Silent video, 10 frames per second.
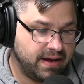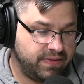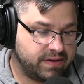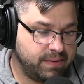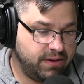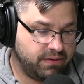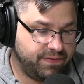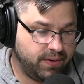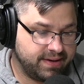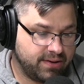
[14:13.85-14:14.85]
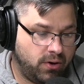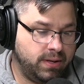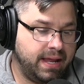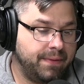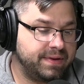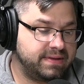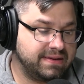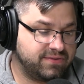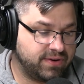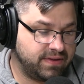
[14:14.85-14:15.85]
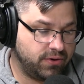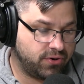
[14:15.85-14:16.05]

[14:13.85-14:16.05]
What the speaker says: This way you can focus only on the district that you're